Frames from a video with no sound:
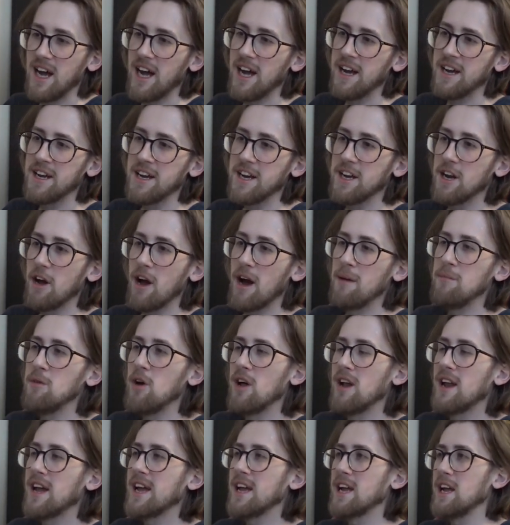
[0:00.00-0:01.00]
And, you know, I'm
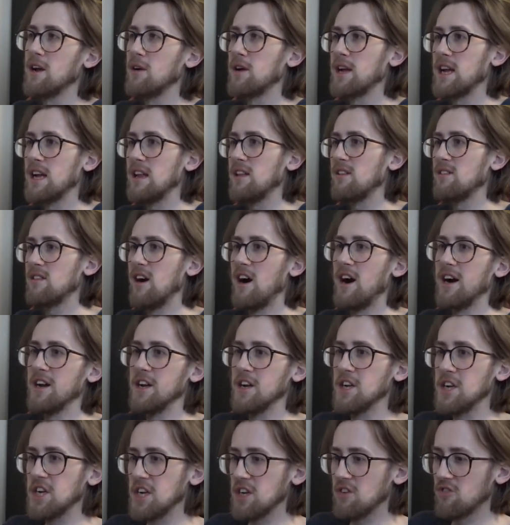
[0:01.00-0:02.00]
not like Keith
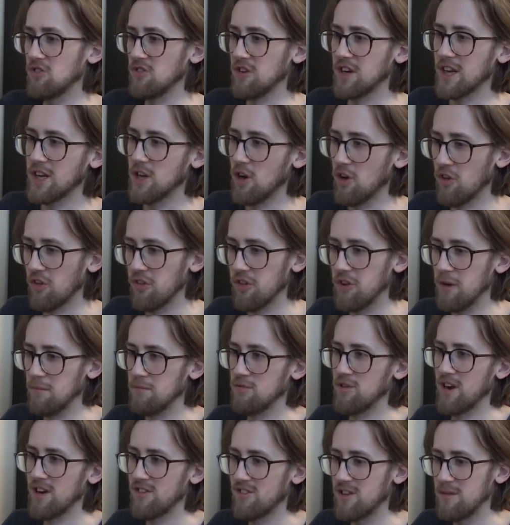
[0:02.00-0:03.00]
died and she suddenly got
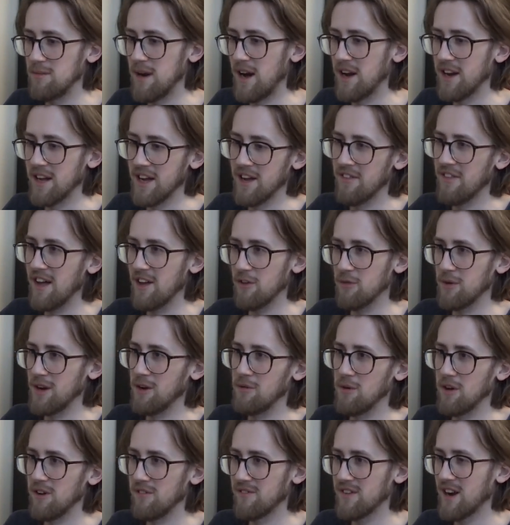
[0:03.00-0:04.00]
depressed about it and that's
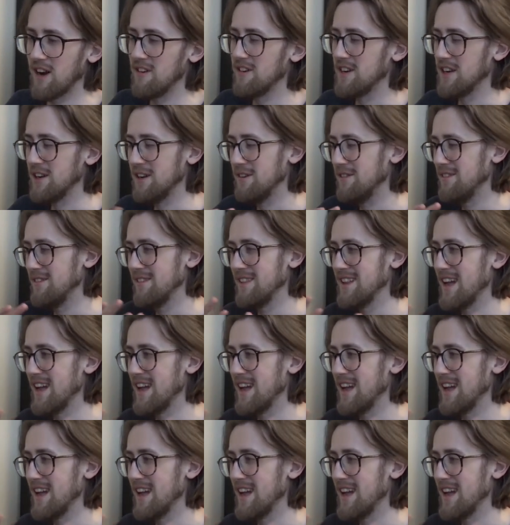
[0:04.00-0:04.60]
when I went off character.